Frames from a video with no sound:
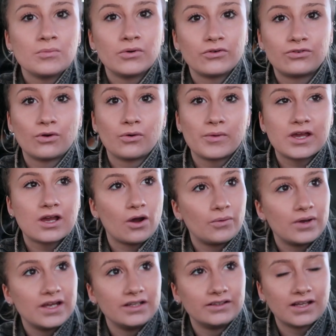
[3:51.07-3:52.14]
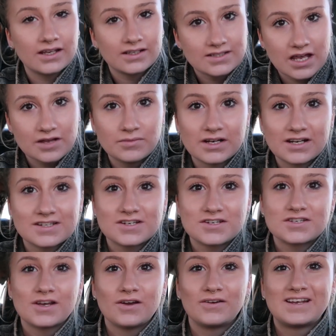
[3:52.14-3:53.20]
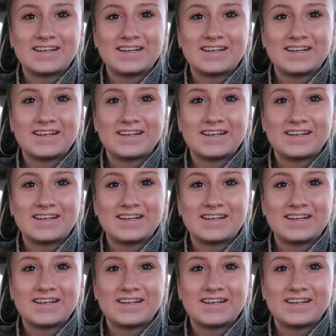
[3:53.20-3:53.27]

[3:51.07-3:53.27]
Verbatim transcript: before we go in, like 10 minutes or so.